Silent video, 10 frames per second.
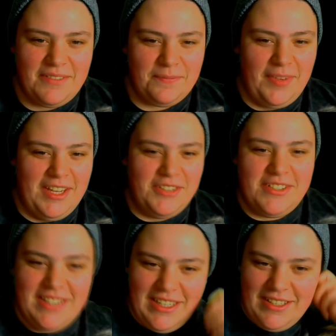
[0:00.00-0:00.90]

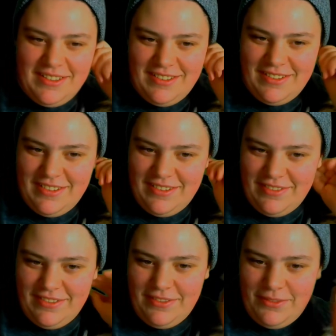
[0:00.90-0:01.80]
Interesting.
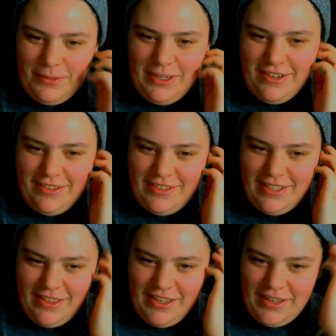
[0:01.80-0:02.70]
Weird
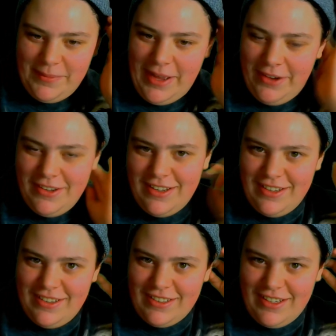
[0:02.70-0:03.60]
to think about,
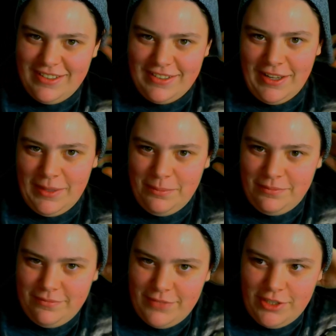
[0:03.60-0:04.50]
because I'm
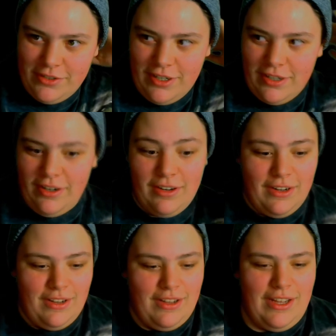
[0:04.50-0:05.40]
their daughter.
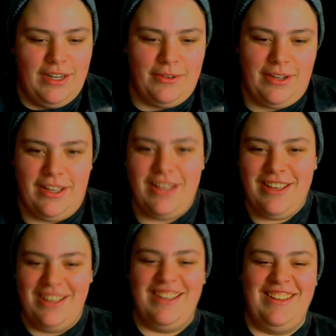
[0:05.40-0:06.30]
Anyway.
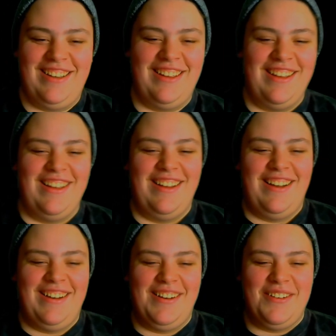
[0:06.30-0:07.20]

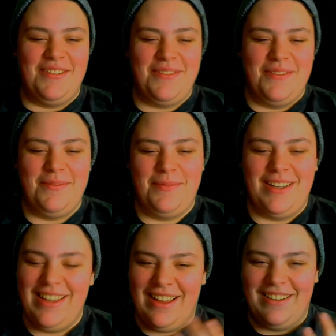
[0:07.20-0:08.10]

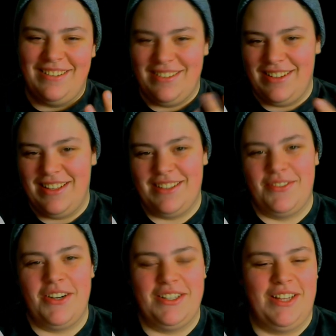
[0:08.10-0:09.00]
But yeah, it's
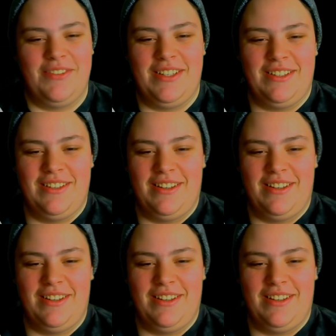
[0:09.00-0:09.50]
very loving.